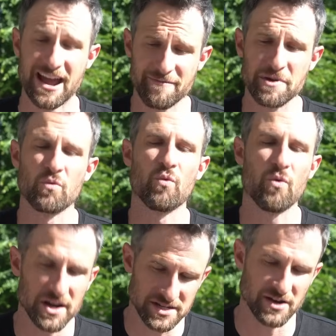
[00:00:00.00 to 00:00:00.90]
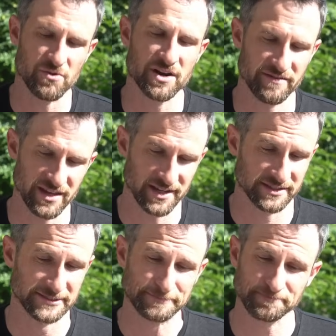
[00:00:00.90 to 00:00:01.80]
been wanting one of
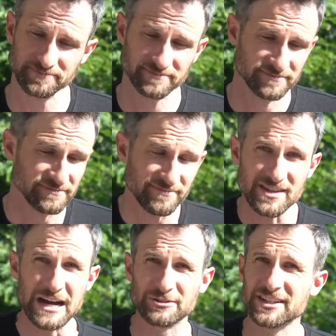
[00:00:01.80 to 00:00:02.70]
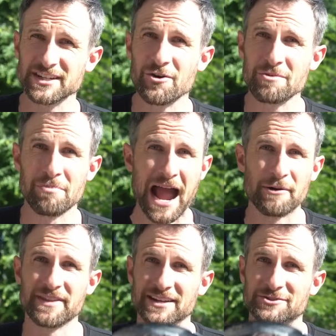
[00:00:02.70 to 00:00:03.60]
these. I was gonna go and buy
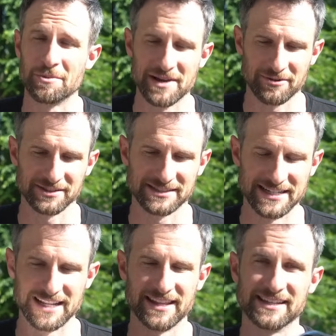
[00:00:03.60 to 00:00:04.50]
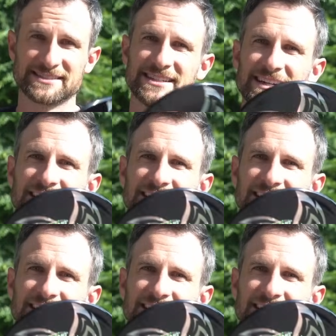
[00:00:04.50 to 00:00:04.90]
one. They told me they were sending this.